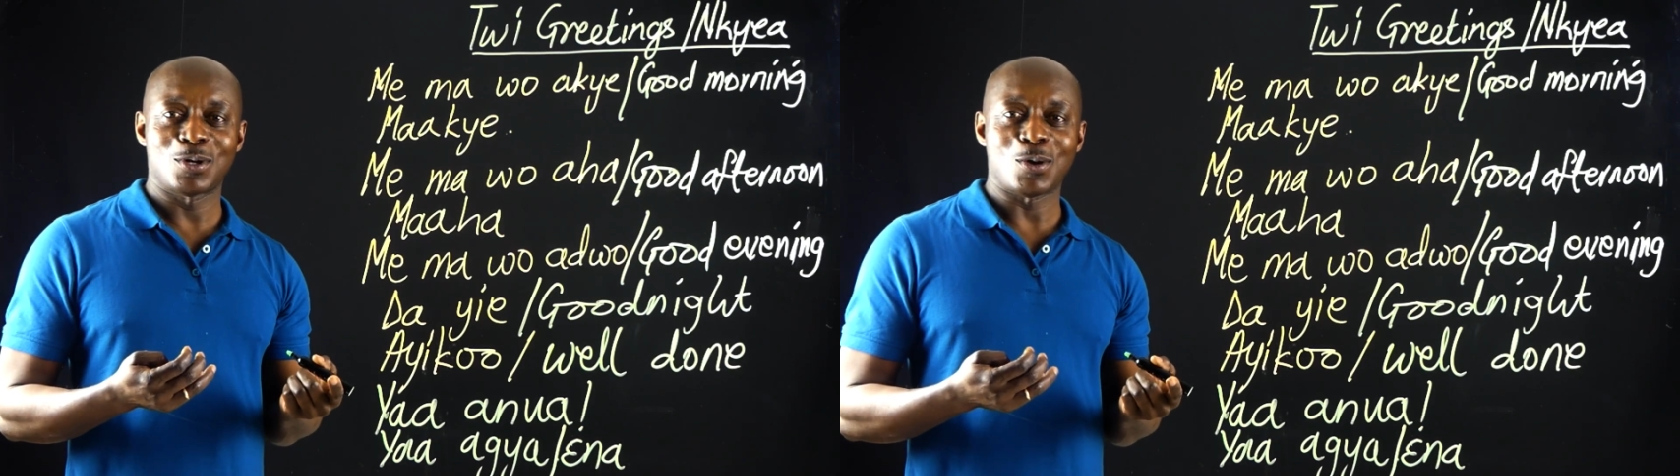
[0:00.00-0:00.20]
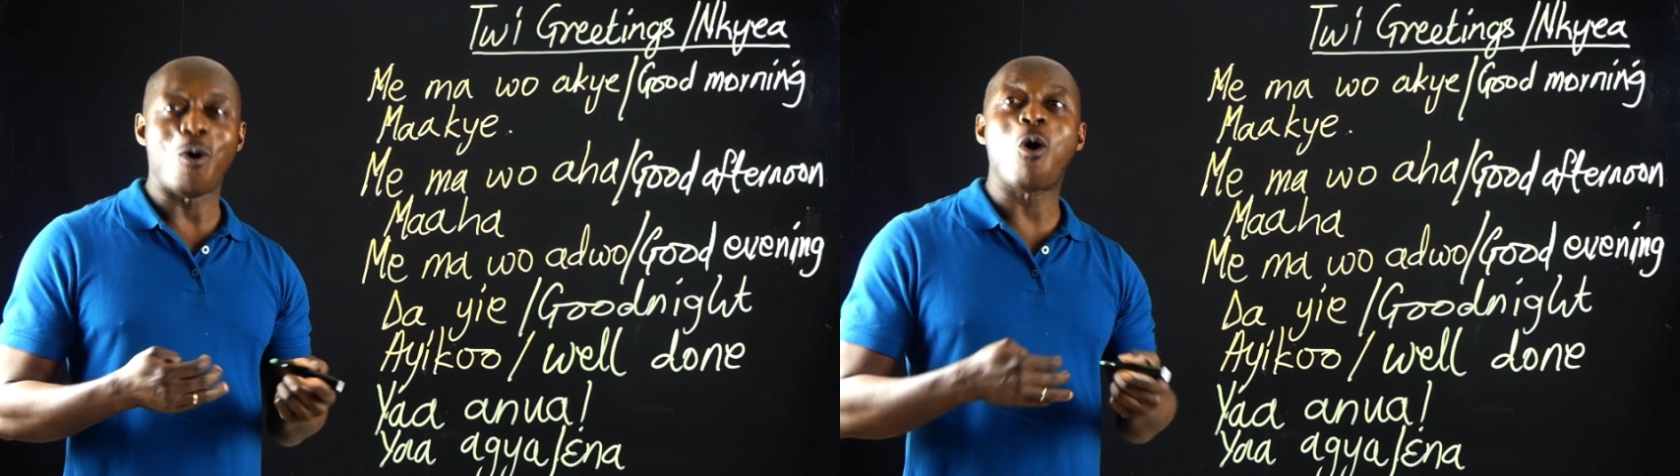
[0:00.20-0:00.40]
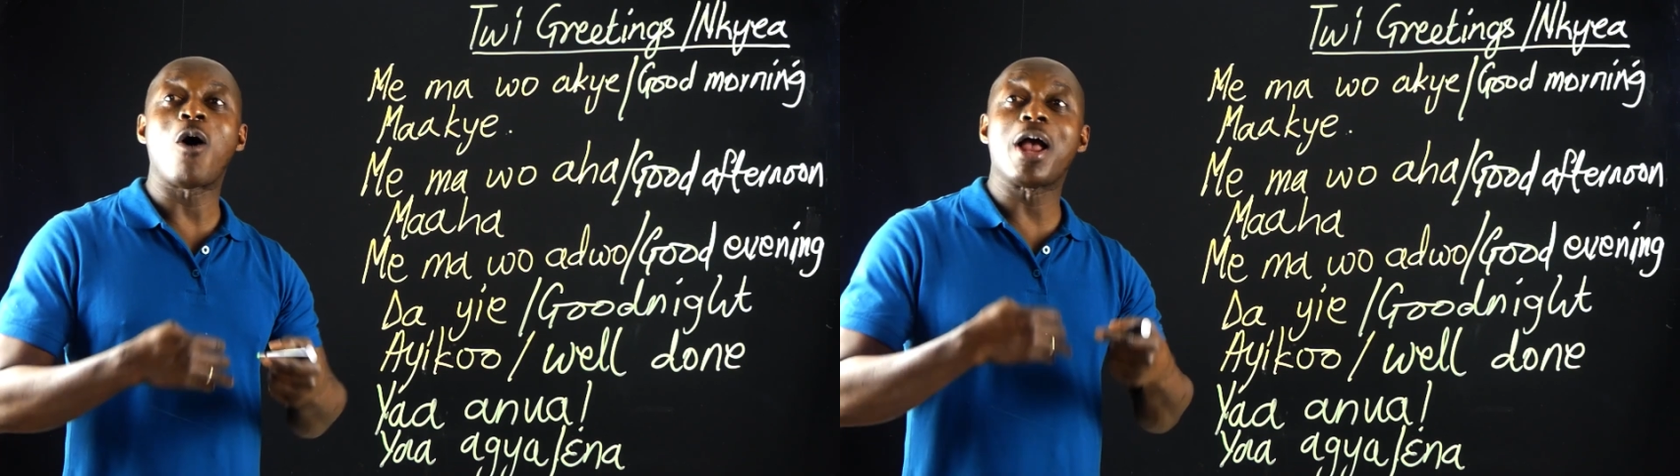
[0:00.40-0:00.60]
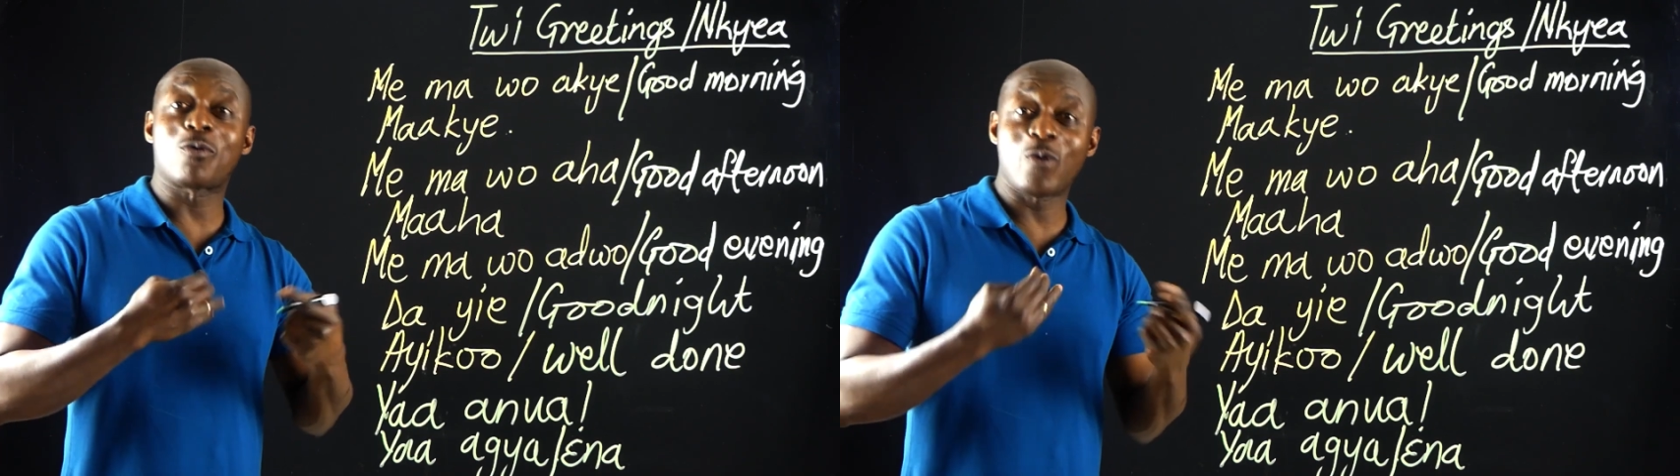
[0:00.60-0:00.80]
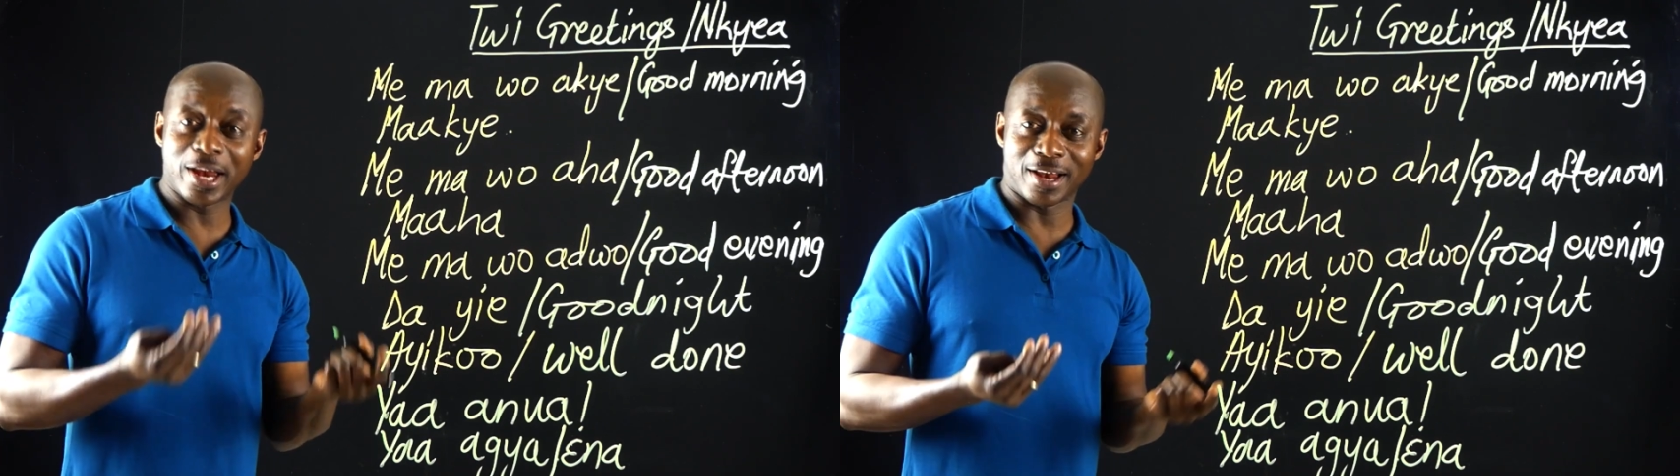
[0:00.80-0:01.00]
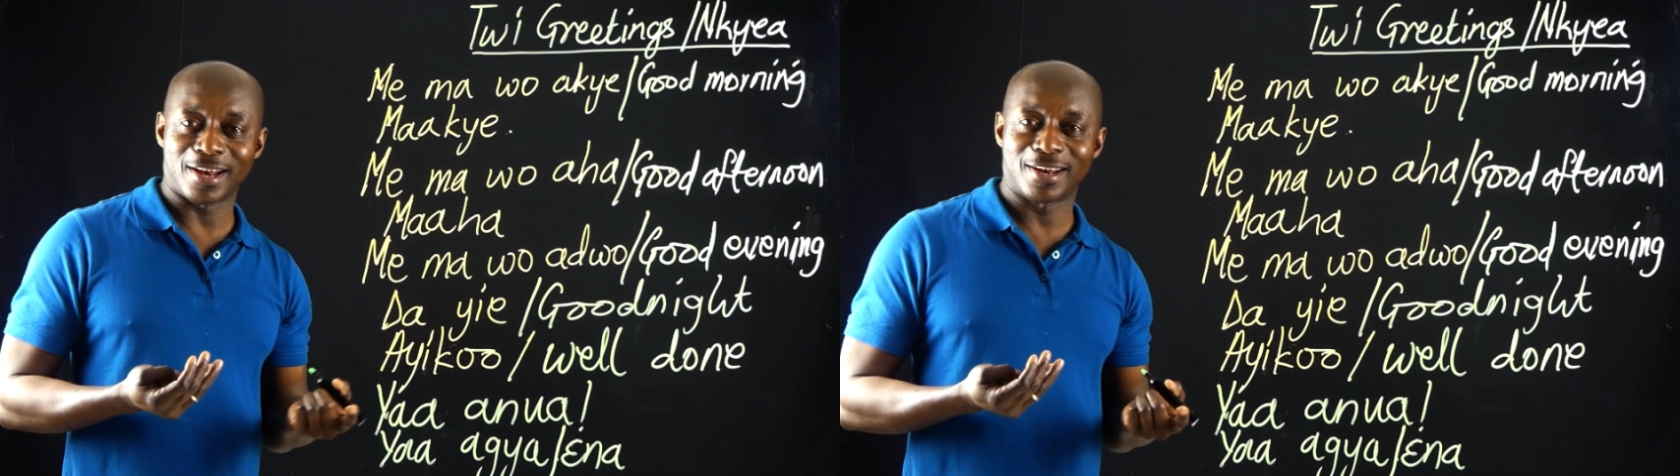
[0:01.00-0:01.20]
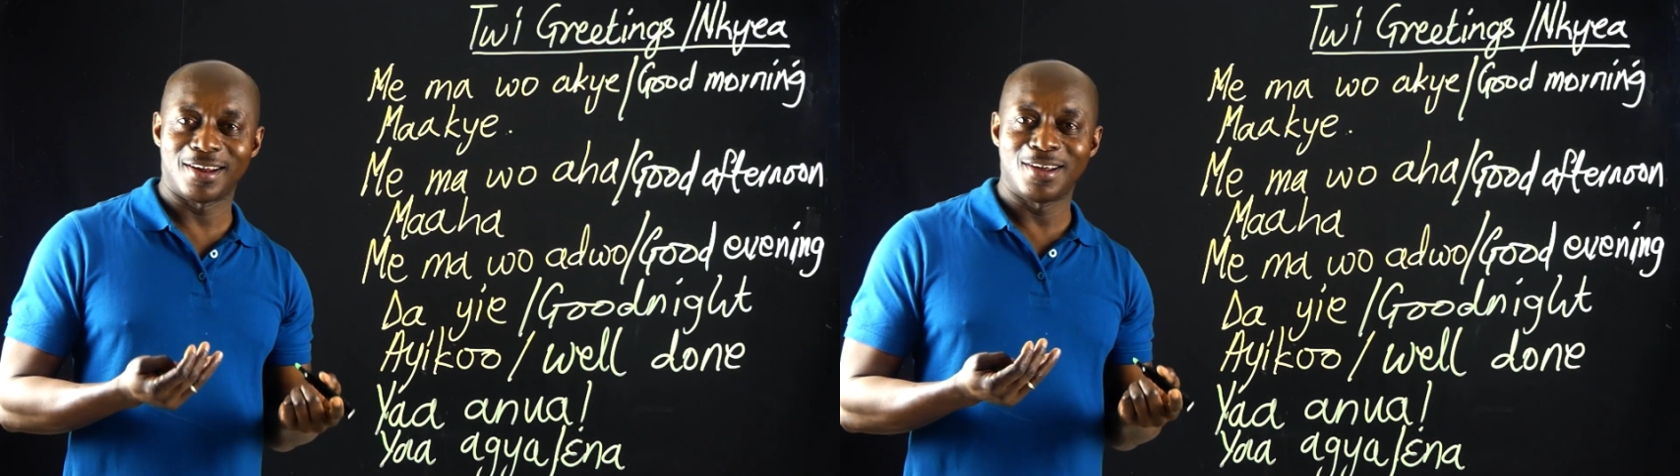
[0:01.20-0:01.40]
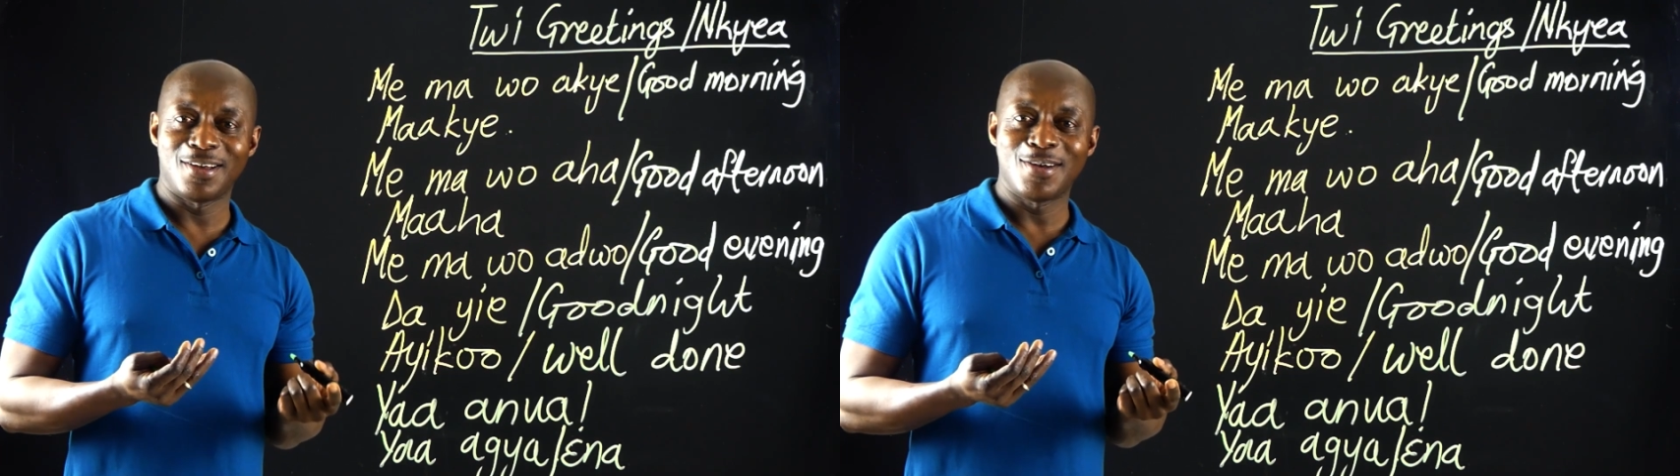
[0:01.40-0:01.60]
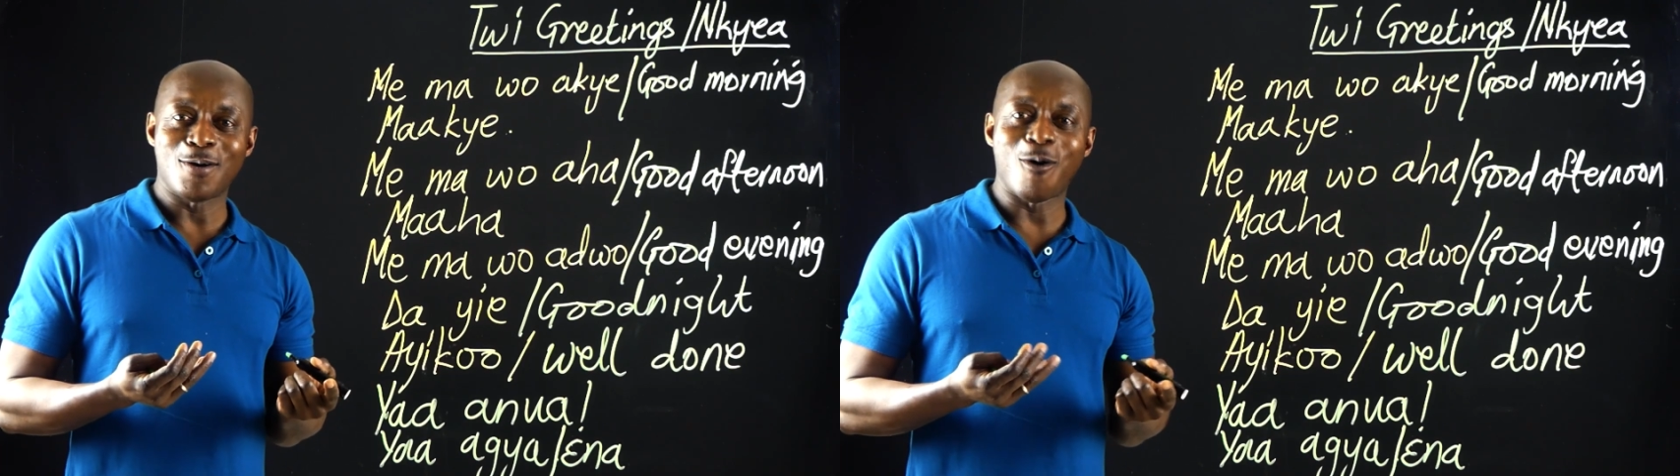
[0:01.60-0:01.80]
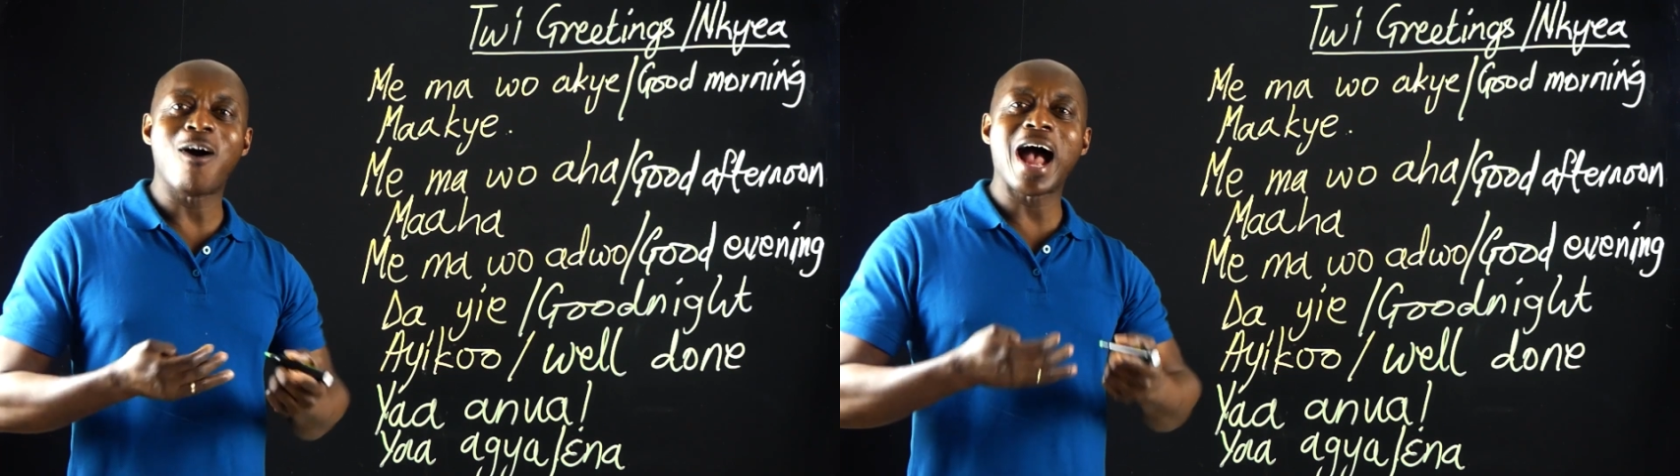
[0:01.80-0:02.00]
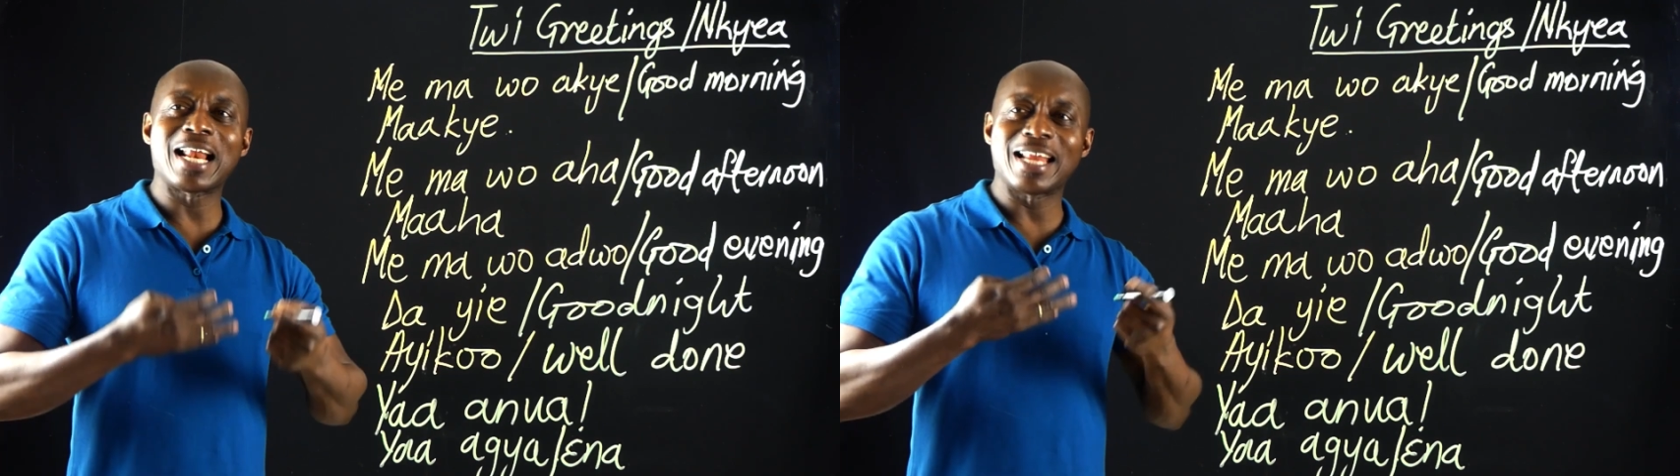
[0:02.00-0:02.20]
or a queen, or an